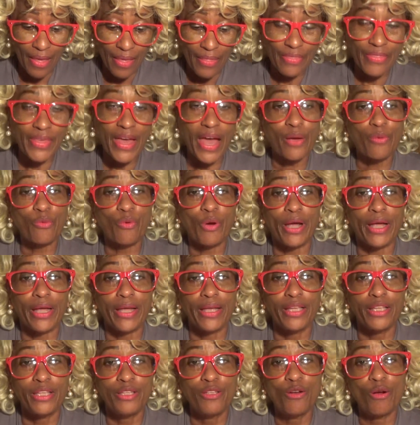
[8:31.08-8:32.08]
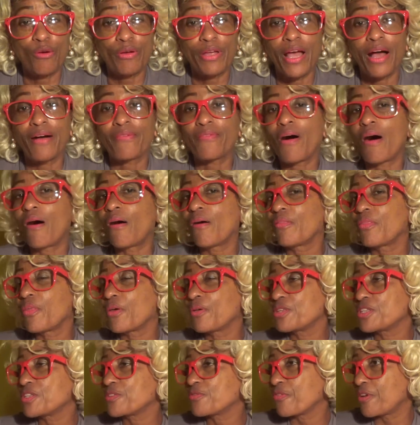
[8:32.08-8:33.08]
That way, you don't have all
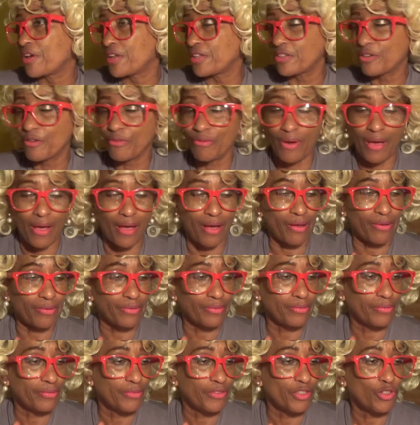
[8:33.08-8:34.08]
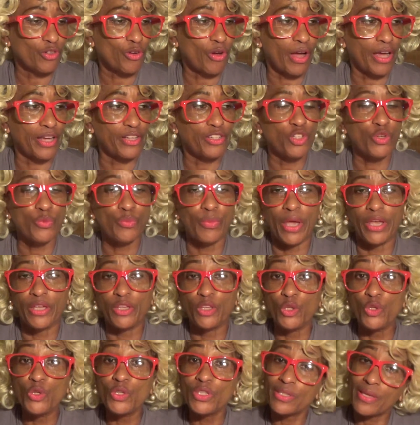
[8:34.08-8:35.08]
those friends around trying to make
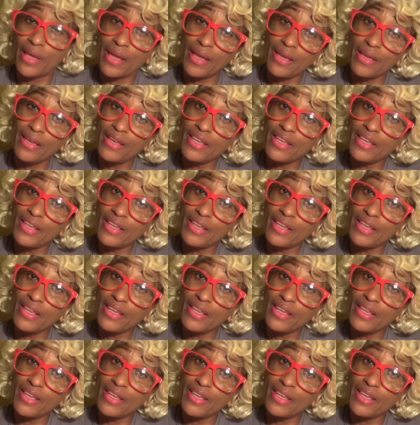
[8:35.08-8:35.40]
you say